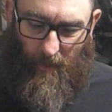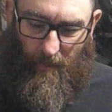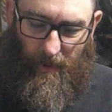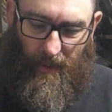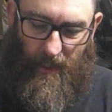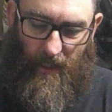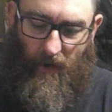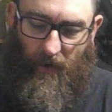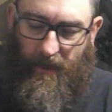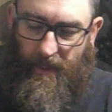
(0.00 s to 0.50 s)

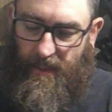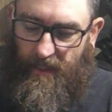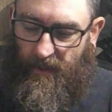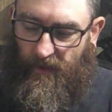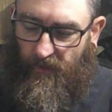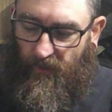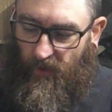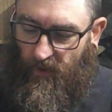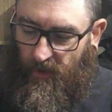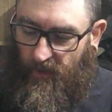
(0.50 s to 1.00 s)
put lights in the
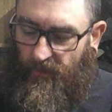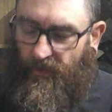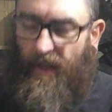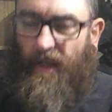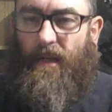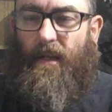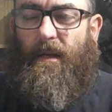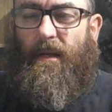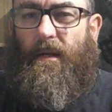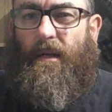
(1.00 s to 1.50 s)
front of it,
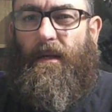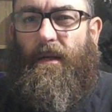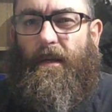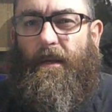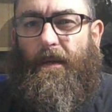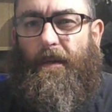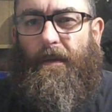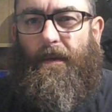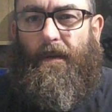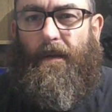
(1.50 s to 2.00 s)

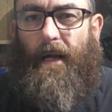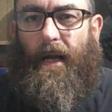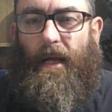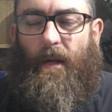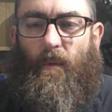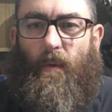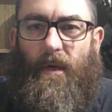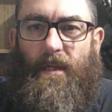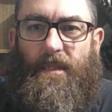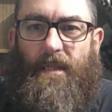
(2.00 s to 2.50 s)
and
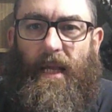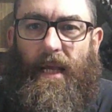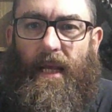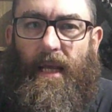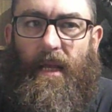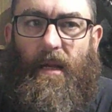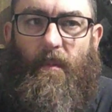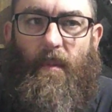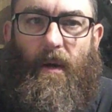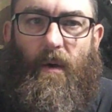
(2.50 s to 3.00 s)
I was
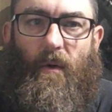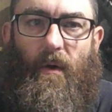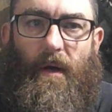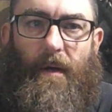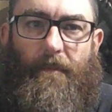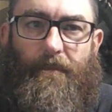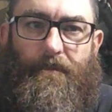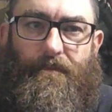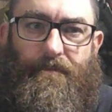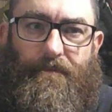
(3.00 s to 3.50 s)
thinking about it,
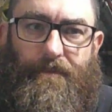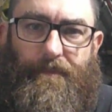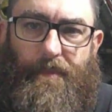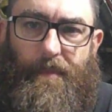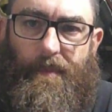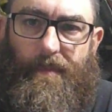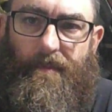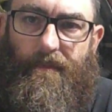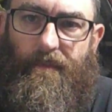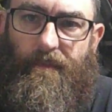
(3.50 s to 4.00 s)

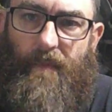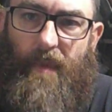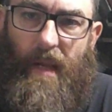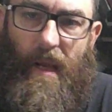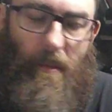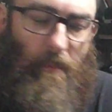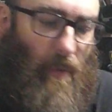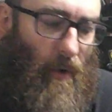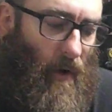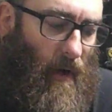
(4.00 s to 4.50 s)

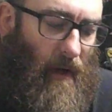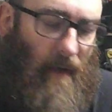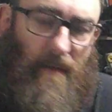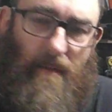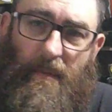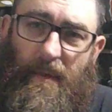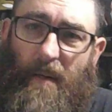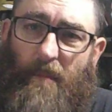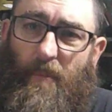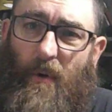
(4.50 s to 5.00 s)
but
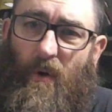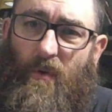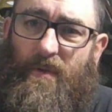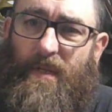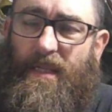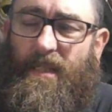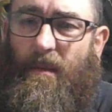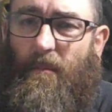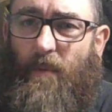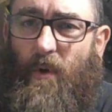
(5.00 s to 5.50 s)
I'm in the
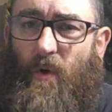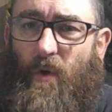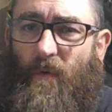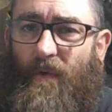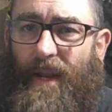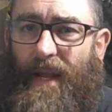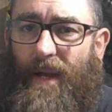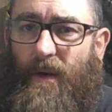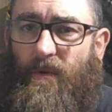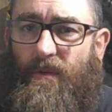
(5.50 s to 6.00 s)
process of moving
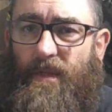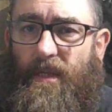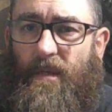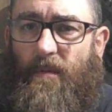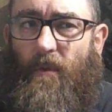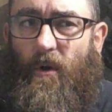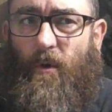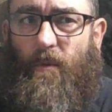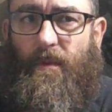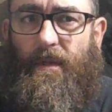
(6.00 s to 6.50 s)
house at the
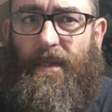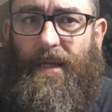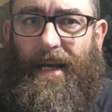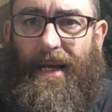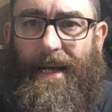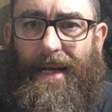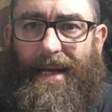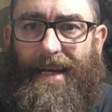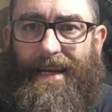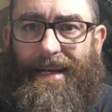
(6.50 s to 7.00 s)
moment
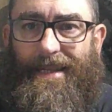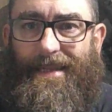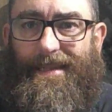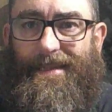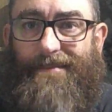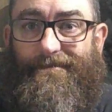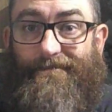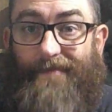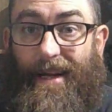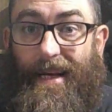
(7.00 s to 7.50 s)
and
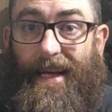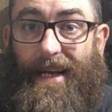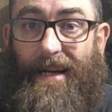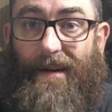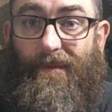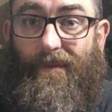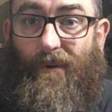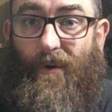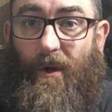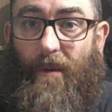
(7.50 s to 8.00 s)
I can't
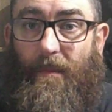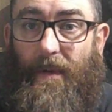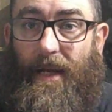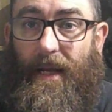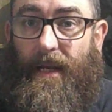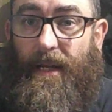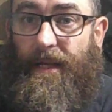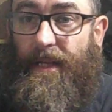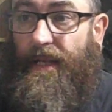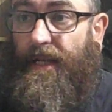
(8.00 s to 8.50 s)
find my
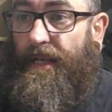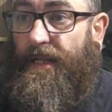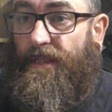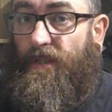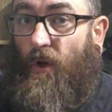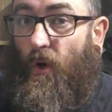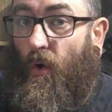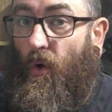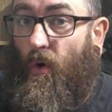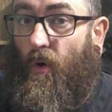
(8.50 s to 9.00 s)

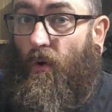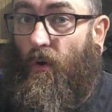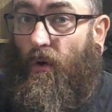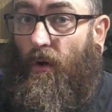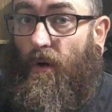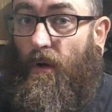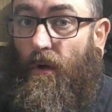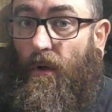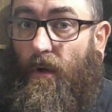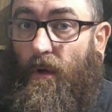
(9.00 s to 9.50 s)
LEDs or
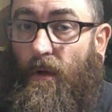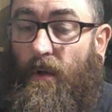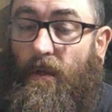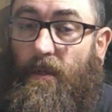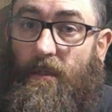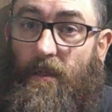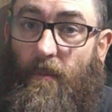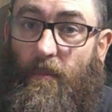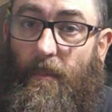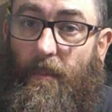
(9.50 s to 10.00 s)

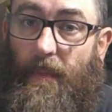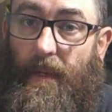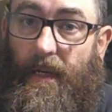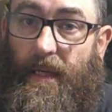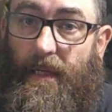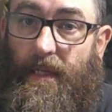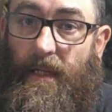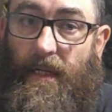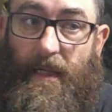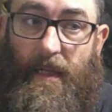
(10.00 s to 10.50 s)

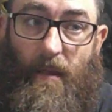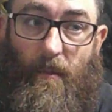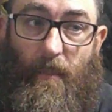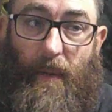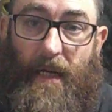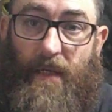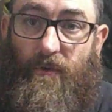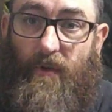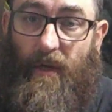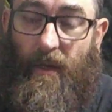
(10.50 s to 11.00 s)
the little
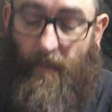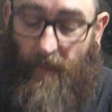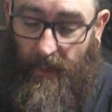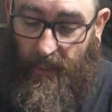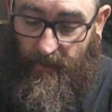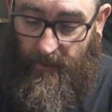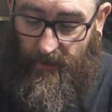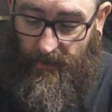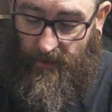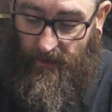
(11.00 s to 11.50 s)
battery
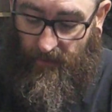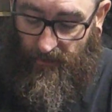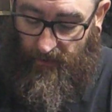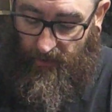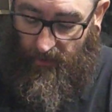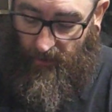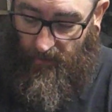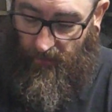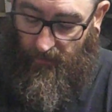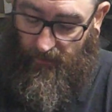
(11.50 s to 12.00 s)
compartments,
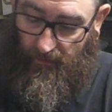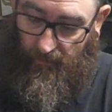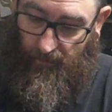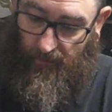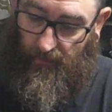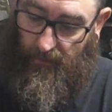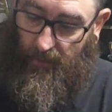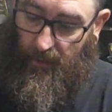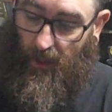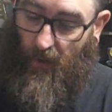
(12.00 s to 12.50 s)
so
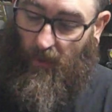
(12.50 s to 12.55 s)
no